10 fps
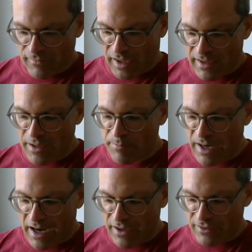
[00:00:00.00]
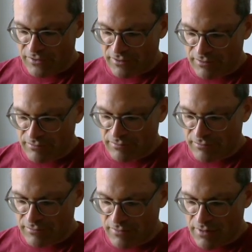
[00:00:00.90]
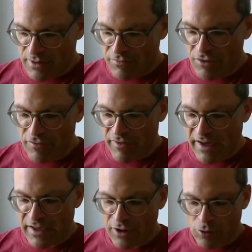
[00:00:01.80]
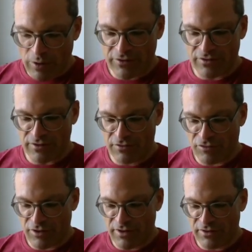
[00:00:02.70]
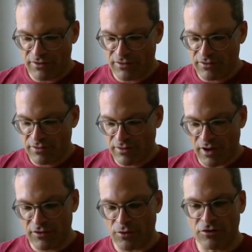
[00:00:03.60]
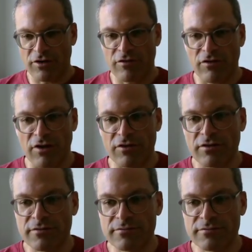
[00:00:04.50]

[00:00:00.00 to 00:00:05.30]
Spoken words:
let me ask if you have any questions for this associative loss.